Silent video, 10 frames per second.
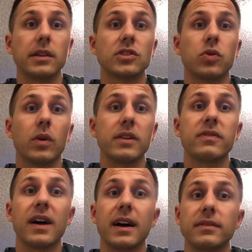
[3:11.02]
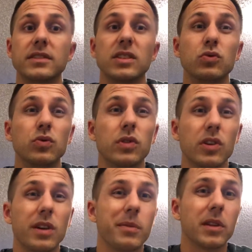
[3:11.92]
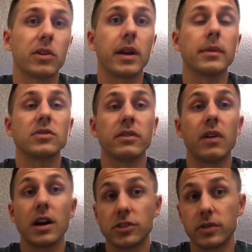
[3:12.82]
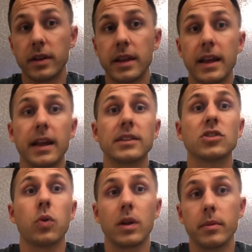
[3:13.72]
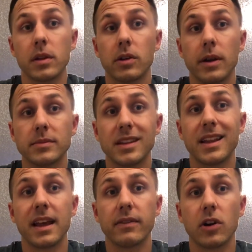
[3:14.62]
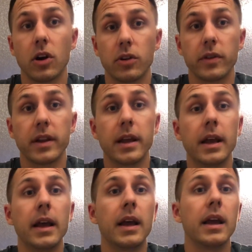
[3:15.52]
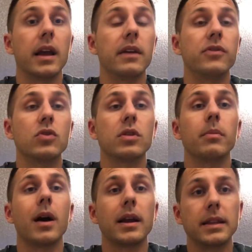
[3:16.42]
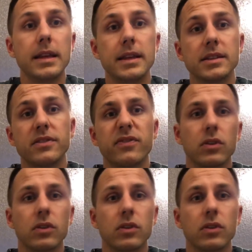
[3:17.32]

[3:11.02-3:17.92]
25 to 30 milligrams of Ostarine, and 20 milligrams a day of Cardarine. If you combine these